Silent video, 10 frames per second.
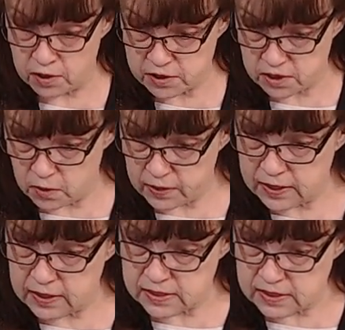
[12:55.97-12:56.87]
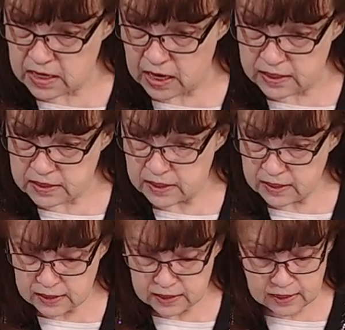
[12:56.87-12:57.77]
so it is not
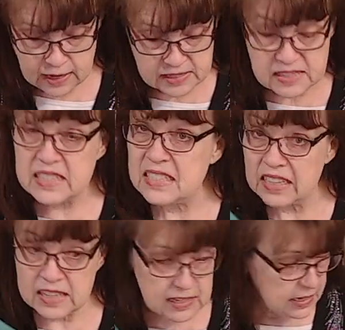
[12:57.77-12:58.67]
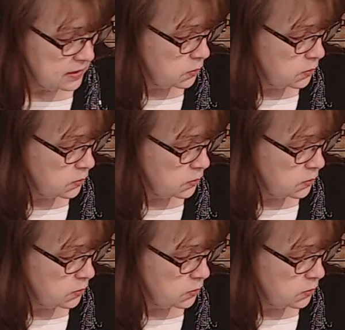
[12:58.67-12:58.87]
as sticky as